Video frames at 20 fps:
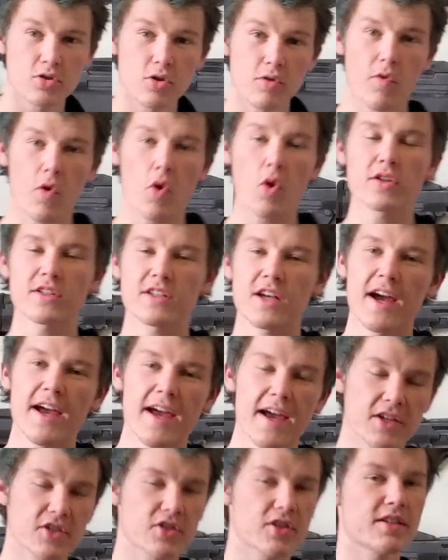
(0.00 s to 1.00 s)
So of course,
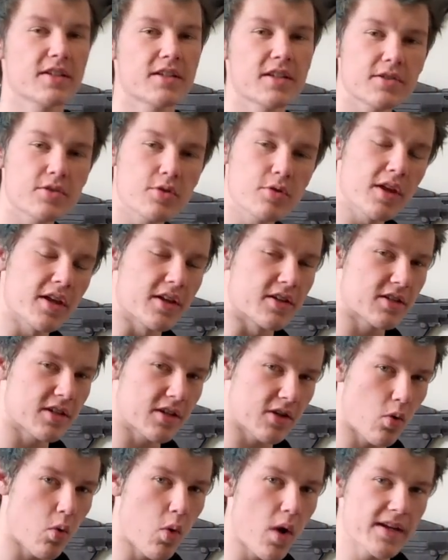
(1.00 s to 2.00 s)
I actually did do
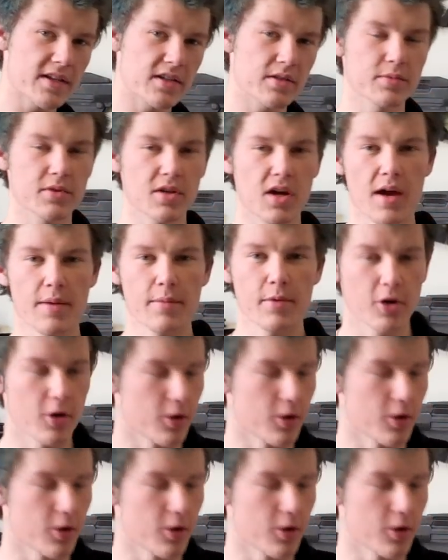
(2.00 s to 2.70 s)
this quite some time